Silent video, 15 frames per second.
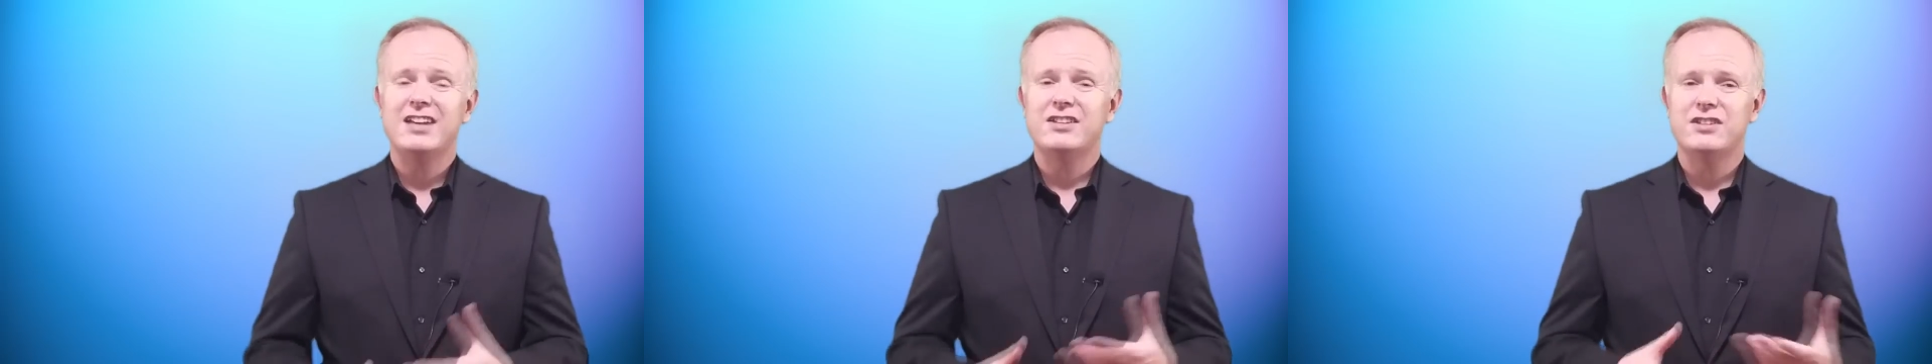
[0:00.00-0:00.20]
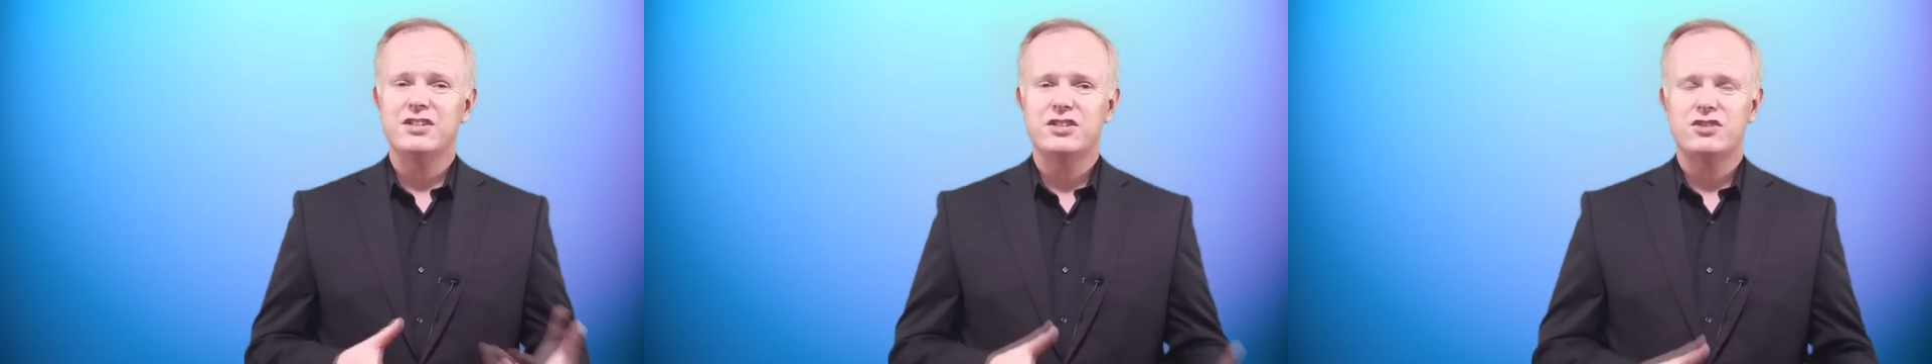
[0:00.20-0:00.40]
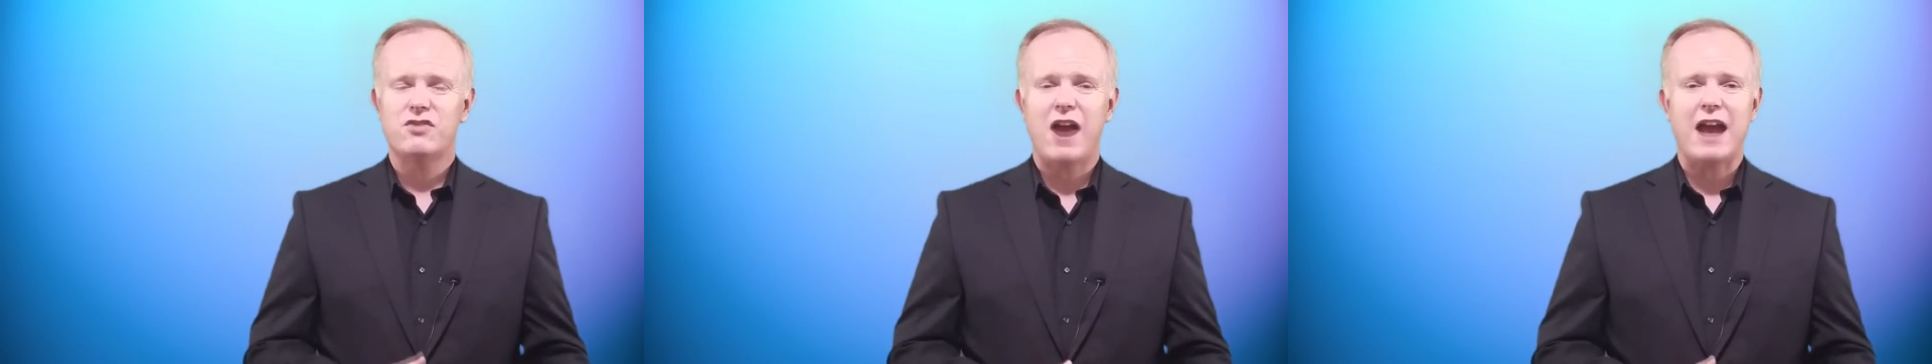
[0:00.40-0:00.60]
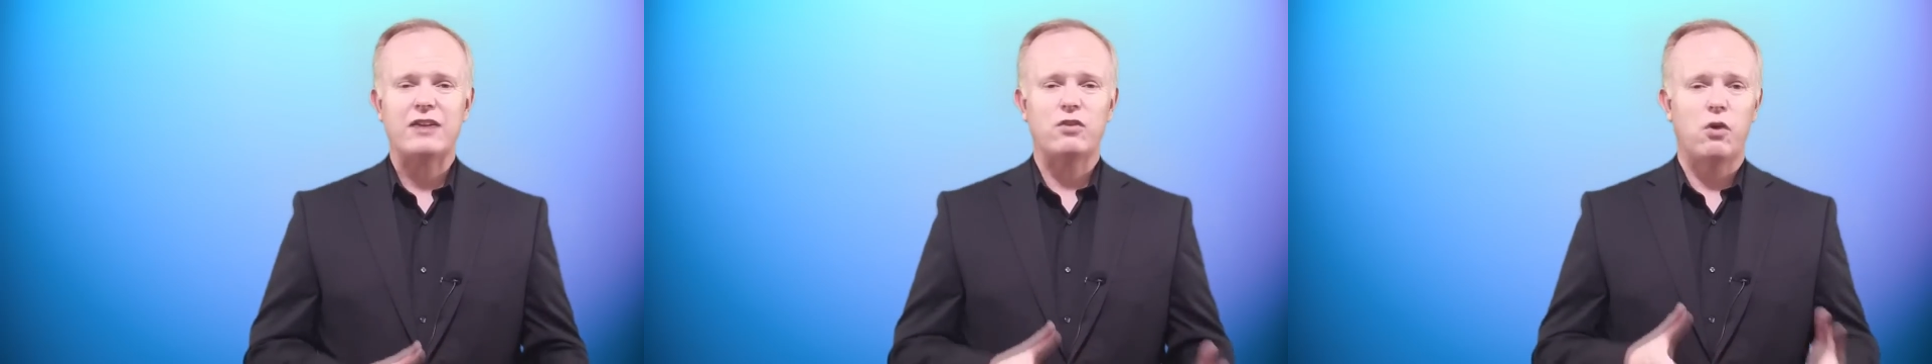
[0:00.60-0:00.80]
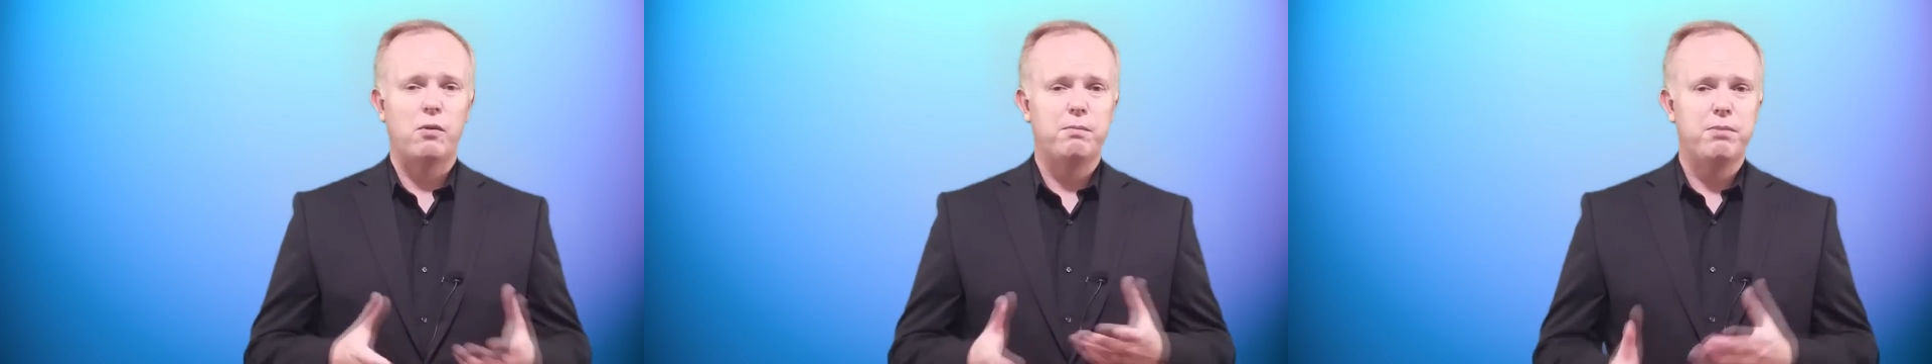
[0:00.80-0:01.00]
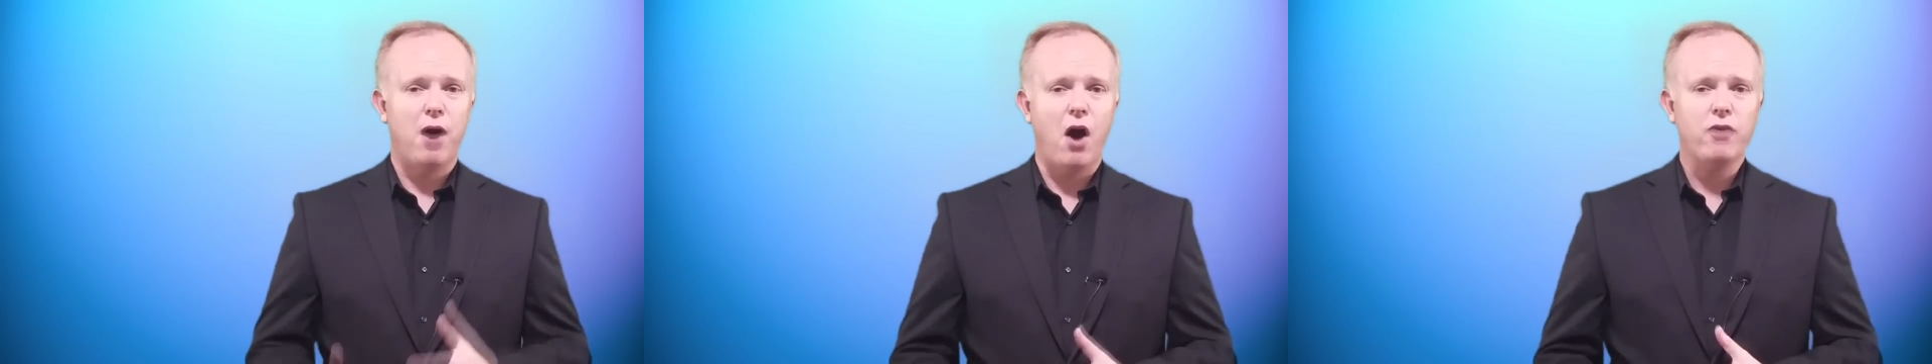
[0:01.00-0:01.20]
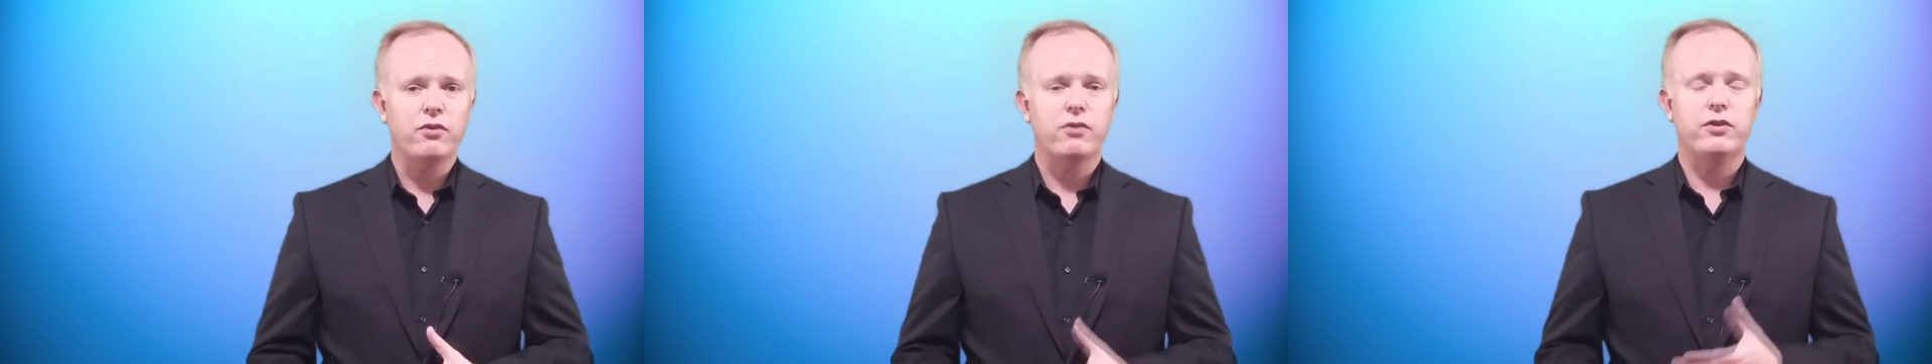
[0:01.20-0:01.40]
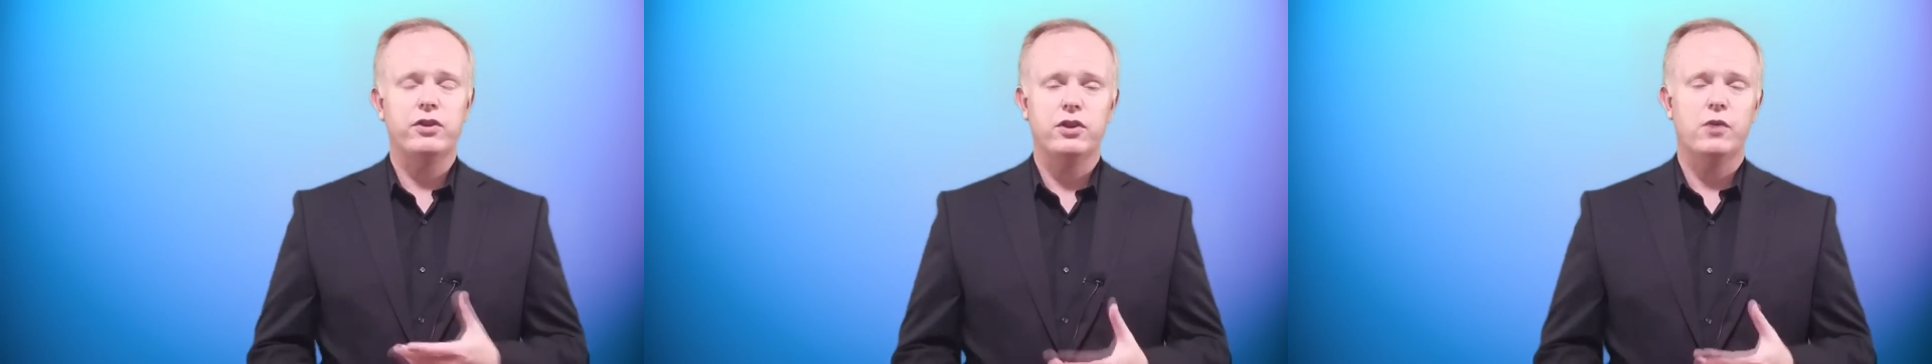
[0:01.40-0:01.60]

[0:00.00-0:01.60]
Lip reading: could distract or bother the